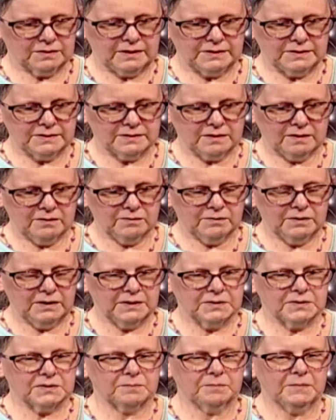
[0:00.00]
They say, oh
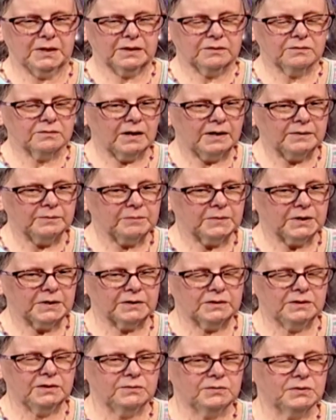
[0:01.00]
yes, my
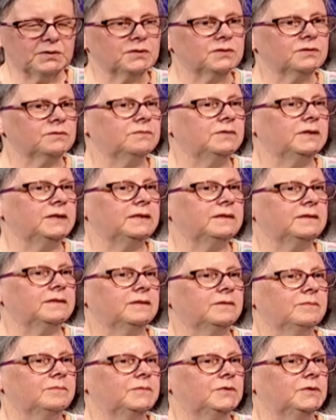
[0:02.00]
grandmother used to read
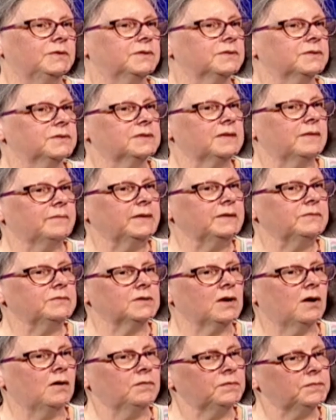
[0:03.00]
them or something. It
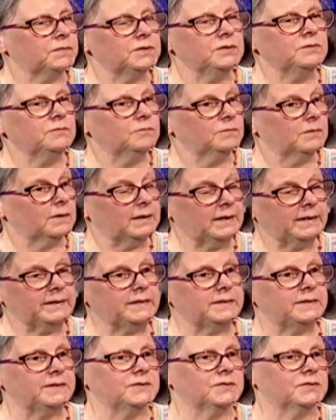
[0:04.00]
was often
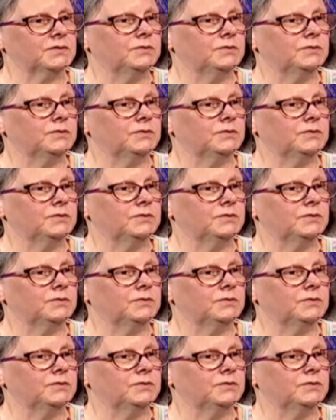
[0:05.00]
ladies